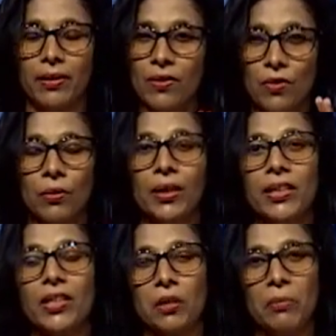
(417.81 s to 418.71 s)
So, her
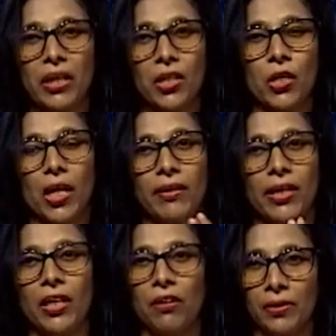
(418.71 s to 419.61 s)
determination, and
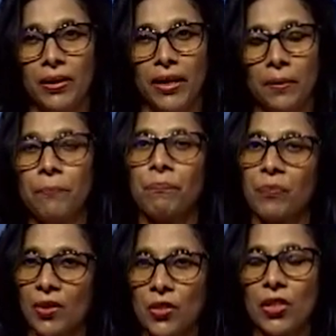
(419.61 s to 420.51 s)
then after that
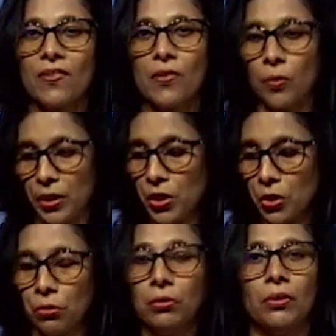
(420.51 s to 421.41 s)
she is going
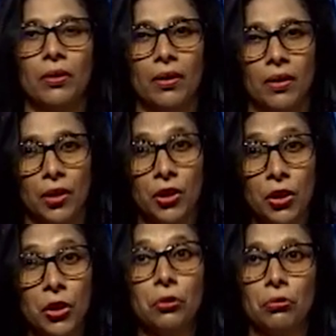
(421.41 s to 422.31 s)
to
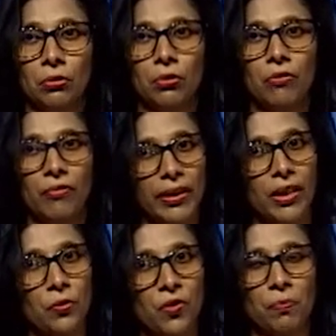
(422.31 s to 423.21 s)
do what the
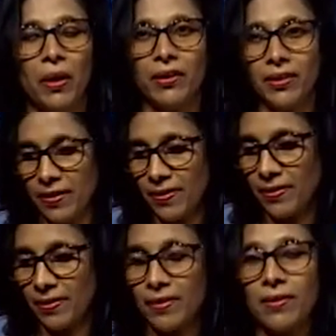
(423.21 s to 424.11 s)
rose plant is
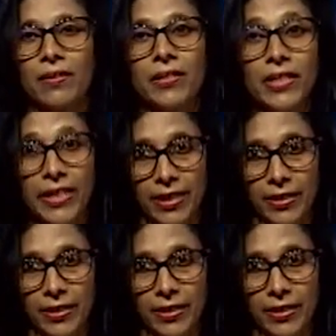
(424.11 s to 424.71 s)
needed,